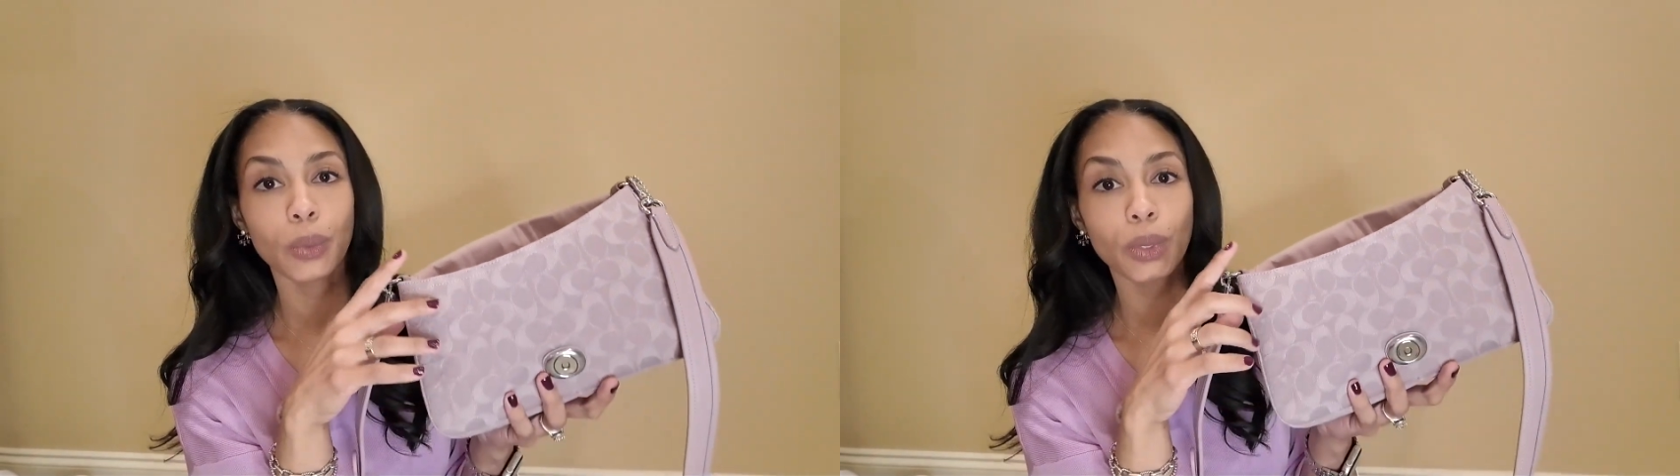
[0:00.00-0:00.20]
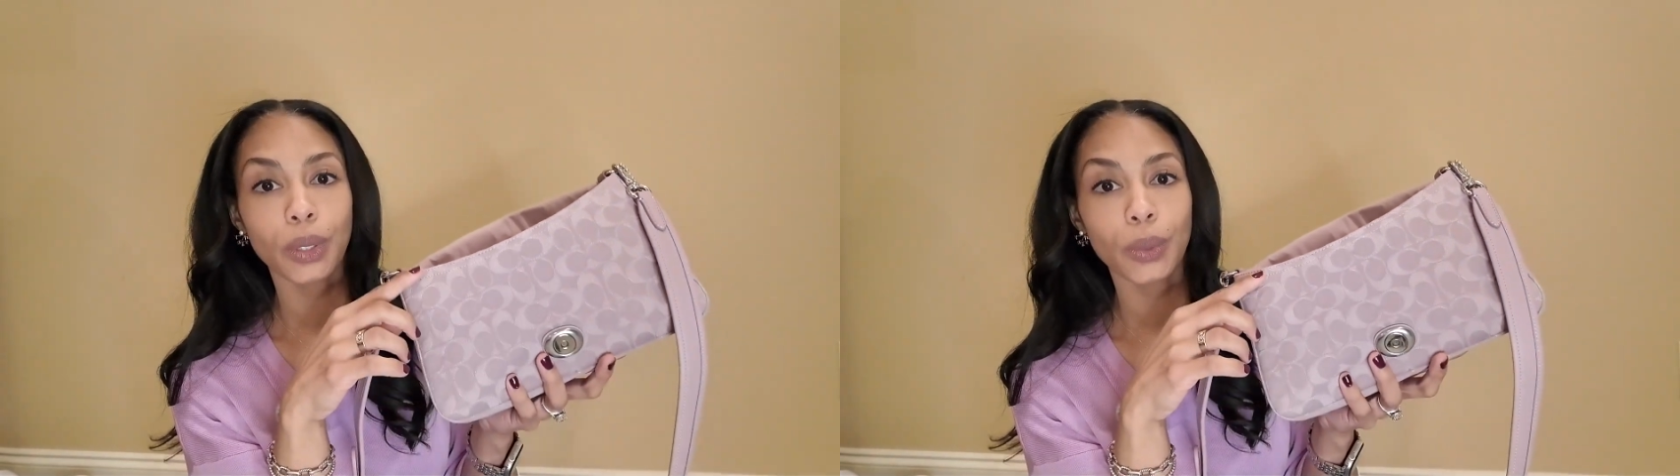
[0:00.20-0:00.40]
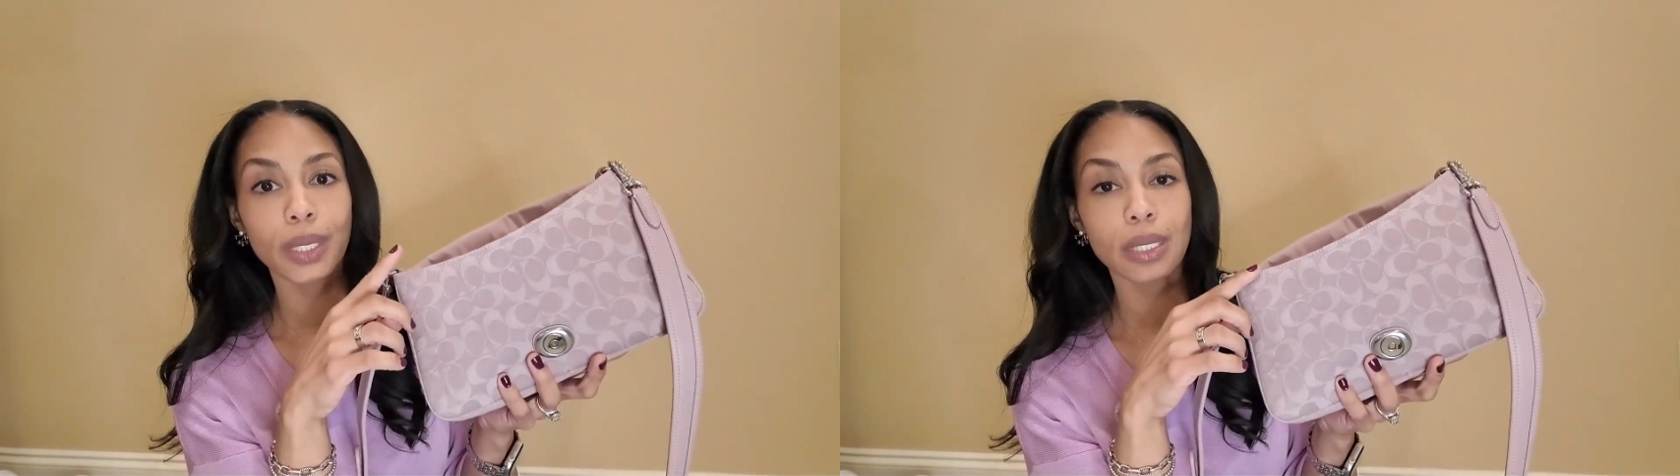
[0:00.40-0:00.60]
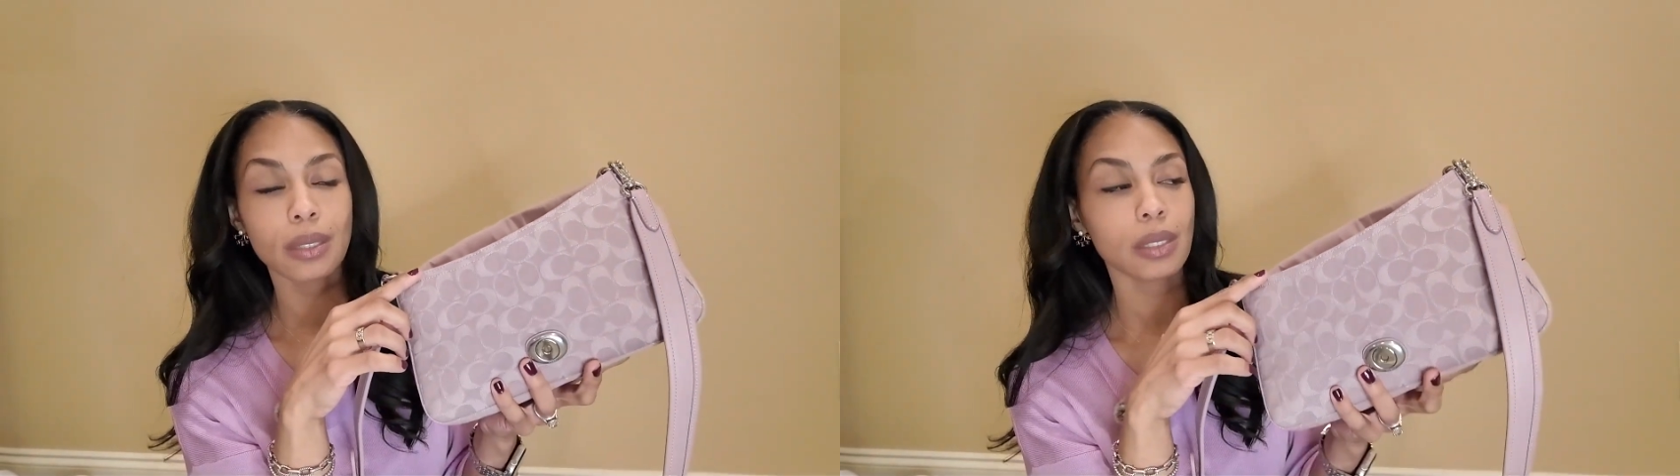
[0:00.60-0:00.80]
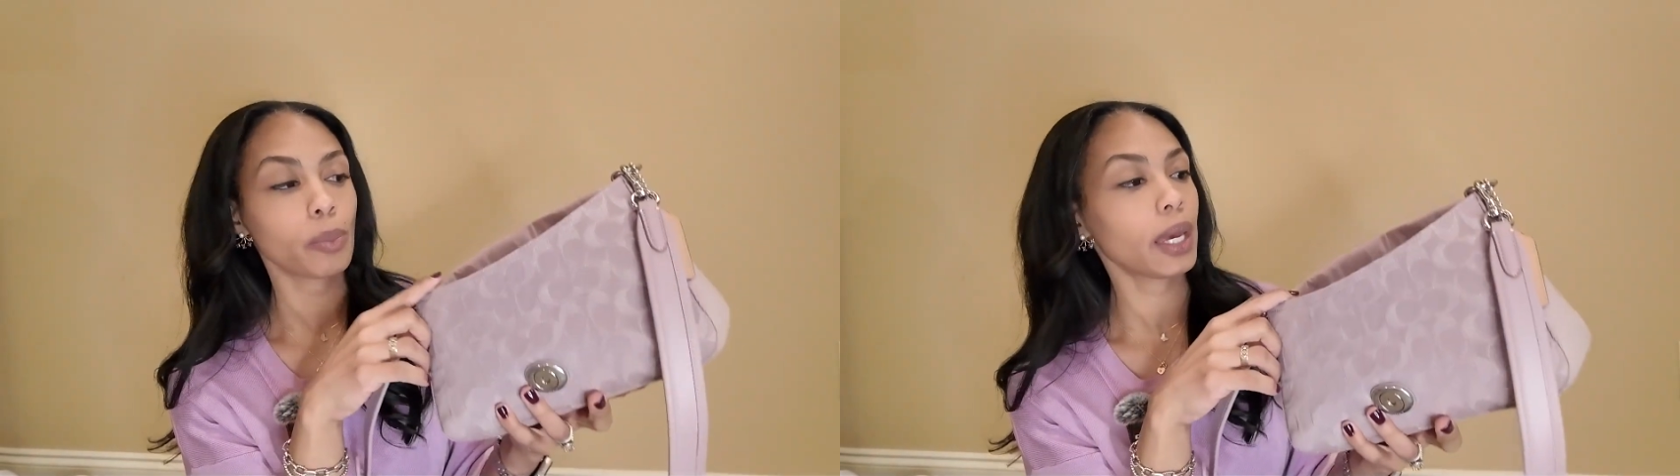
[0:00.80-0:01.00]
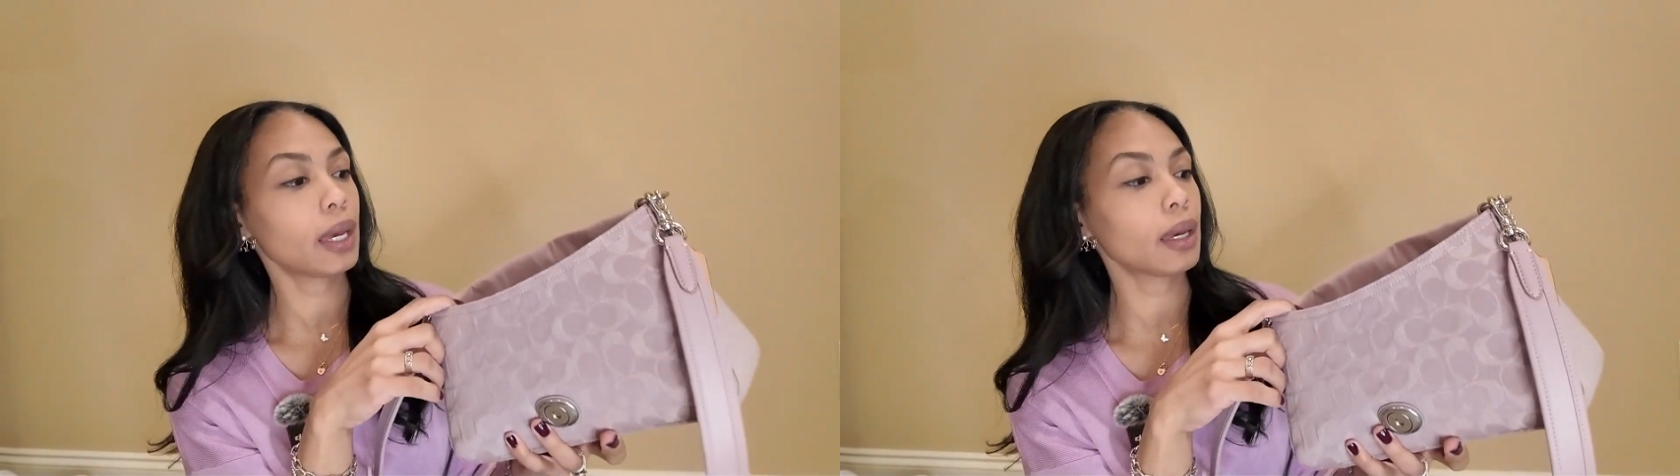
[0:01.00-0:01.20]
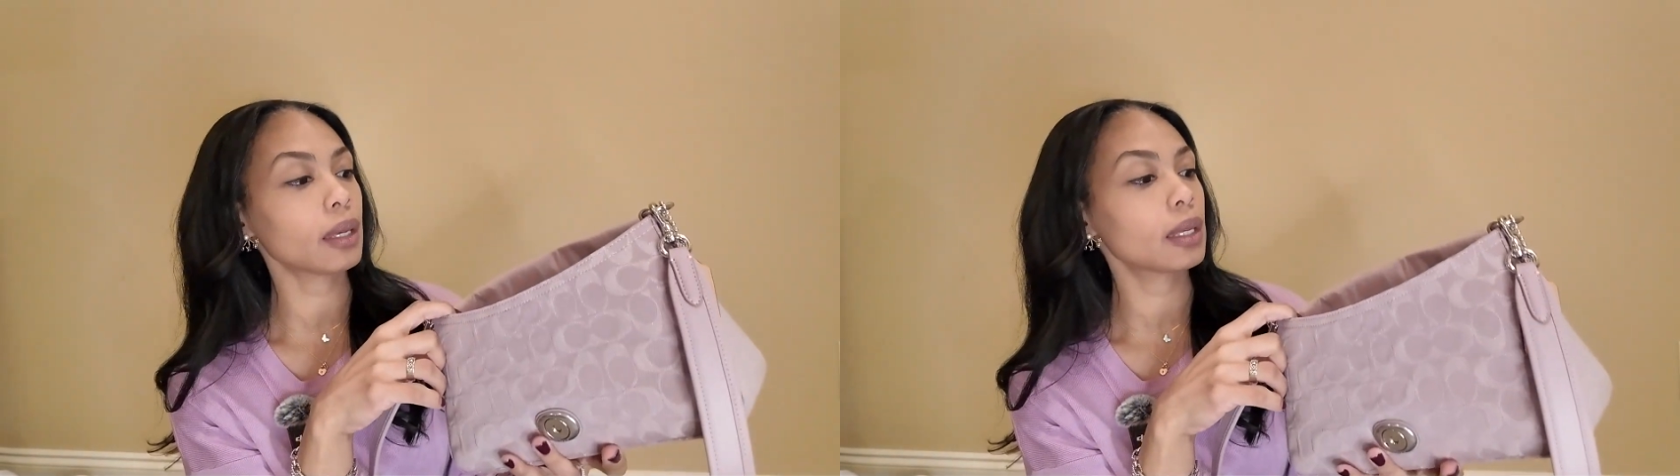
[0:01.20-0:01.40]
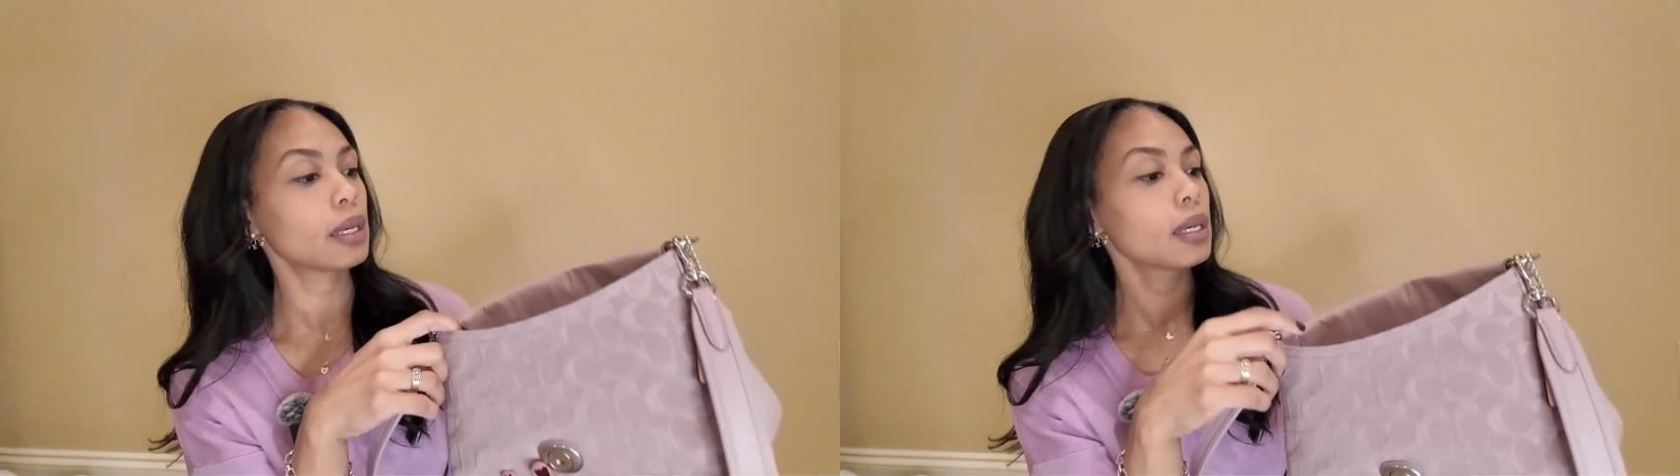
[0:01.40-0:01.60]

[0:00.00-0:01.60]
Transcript: will go into this bag.